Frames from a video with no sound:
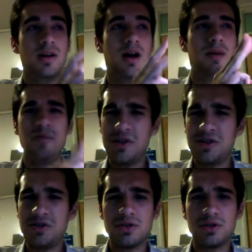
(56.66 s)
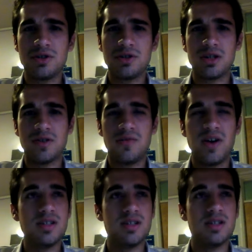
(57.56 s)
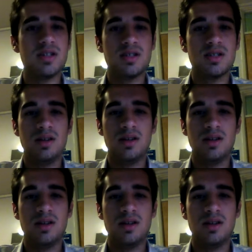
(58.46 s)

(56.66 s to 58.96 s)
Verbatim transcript: I'm pretty sure it's not conjunctivitis.